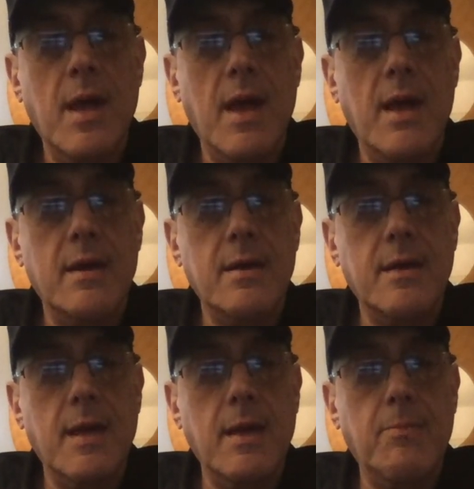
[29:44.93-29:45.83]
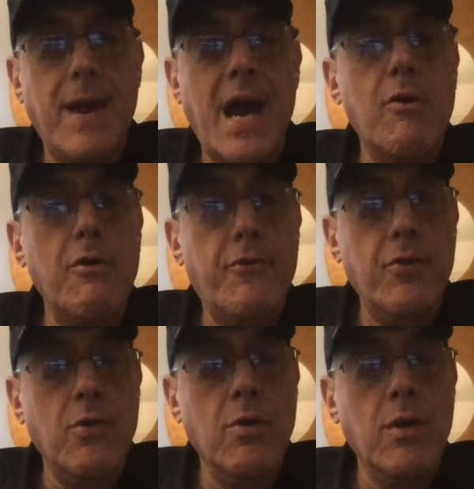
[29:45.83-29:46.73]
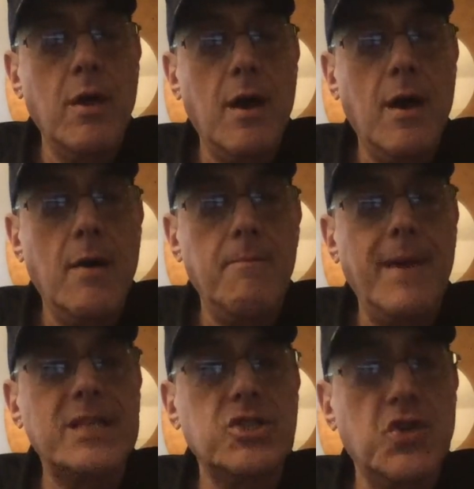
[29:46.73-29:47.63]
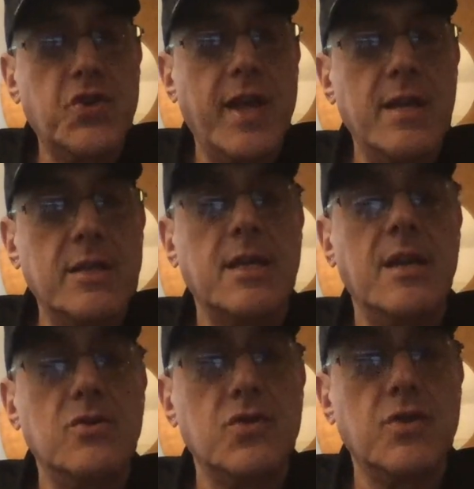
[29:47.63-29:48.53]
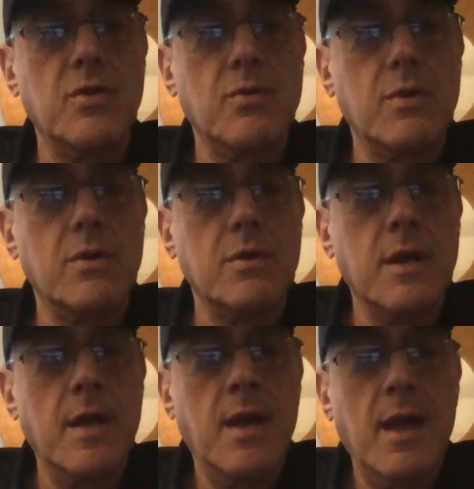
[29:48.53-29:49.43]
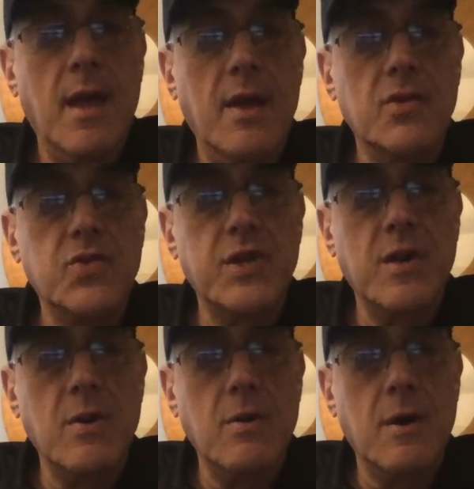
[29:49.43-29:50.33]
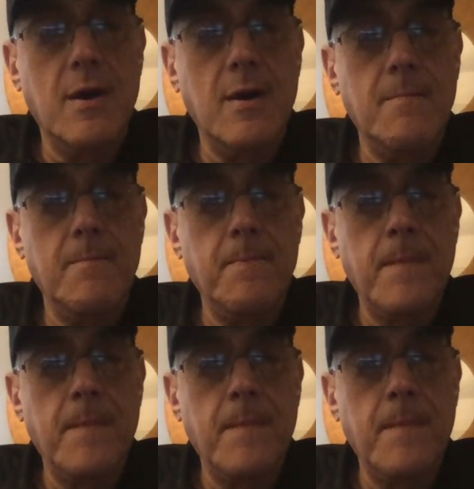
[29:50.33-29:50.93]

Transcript: and the powerful uh, message that it sends to the world. And so, um,